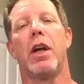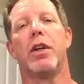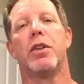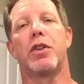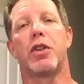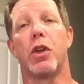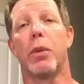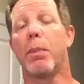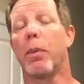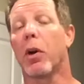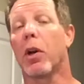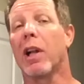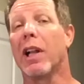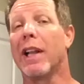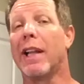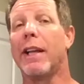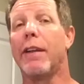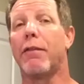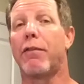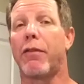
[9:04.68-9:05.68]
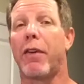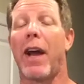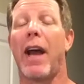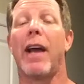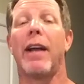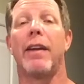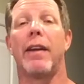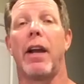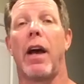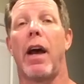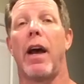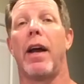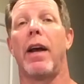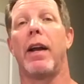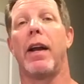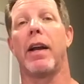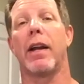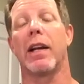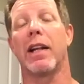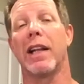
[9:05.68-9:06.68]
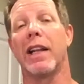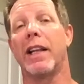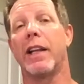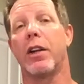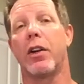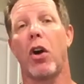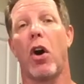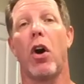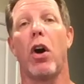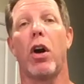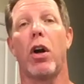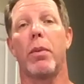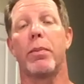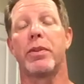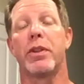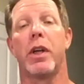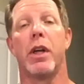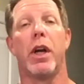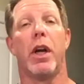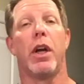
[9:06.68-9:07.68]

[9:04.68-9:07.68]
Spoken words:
super clean fat diet and clean carbs,